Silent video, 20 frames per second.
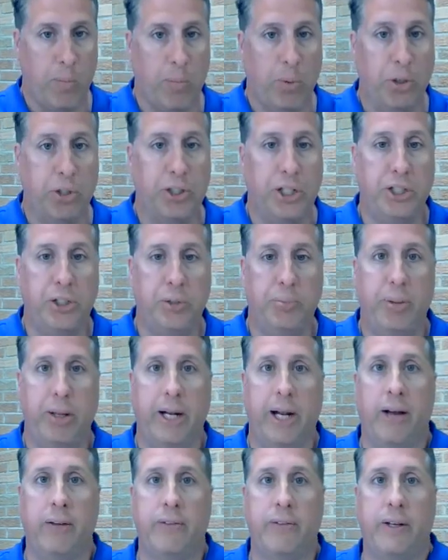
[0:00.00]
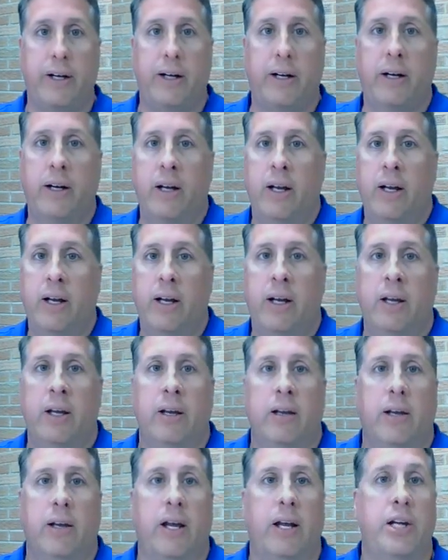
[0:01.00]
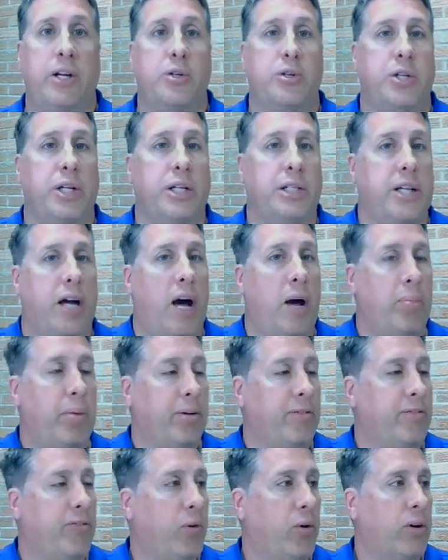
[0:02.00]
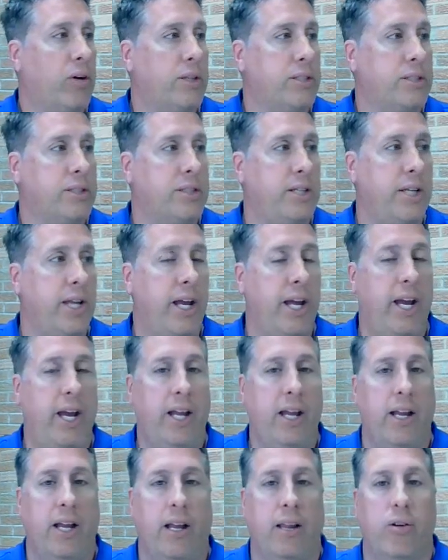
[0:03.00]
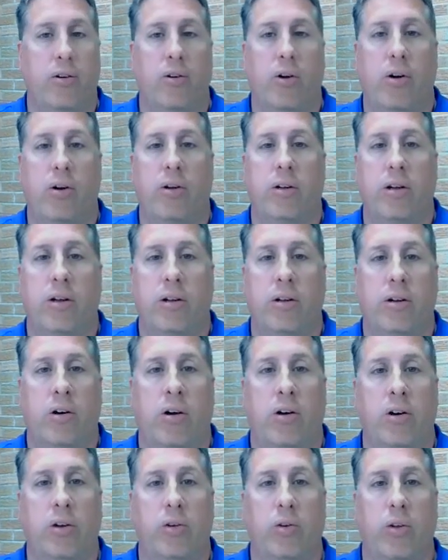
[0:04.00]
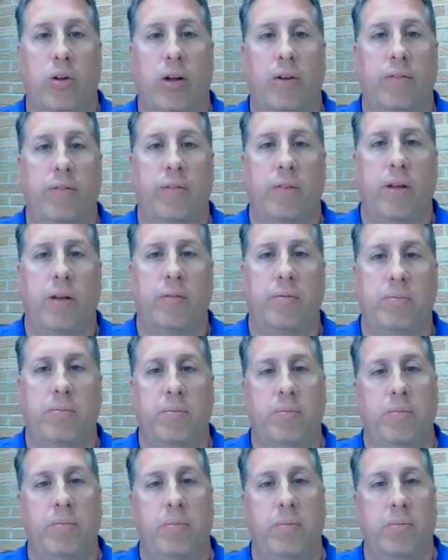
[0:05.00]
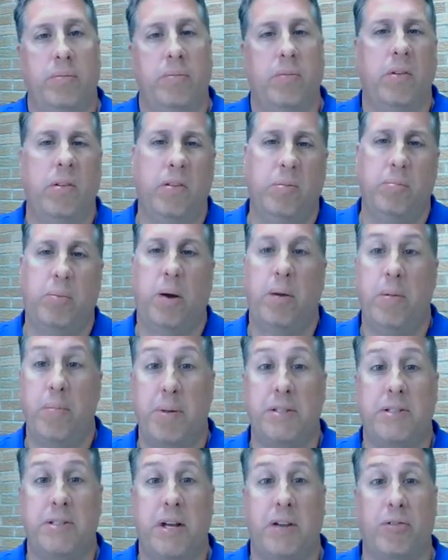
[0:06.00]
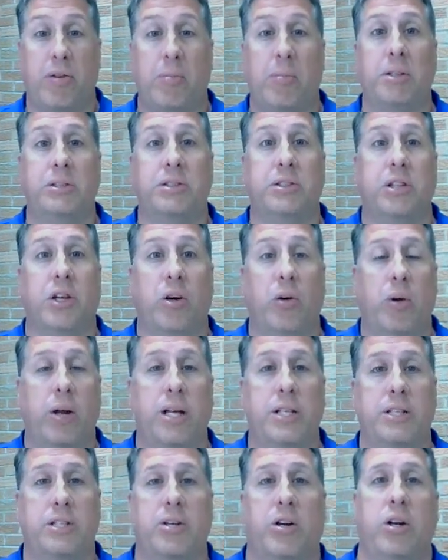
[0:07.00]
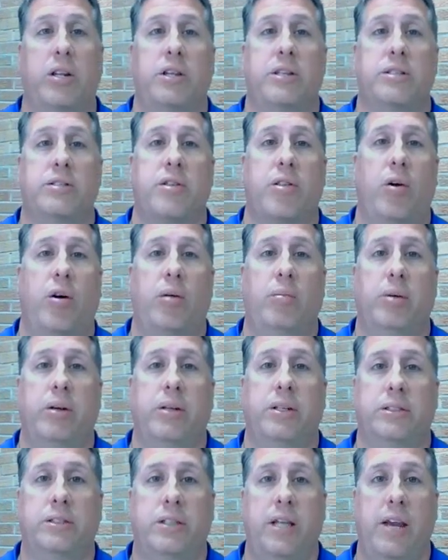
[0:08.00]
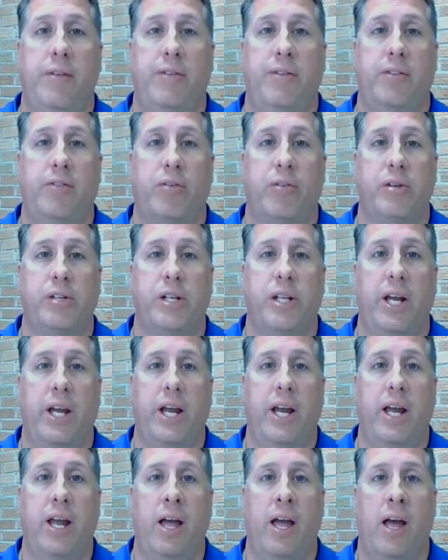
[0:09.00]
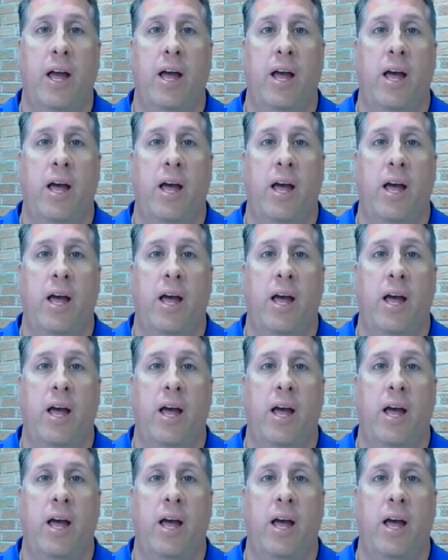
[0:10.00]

Appreciate you being out there. Got an interesting topic for us today. A little uh, article I've uh, probably been several months ago when I started this thought, but saved it for today.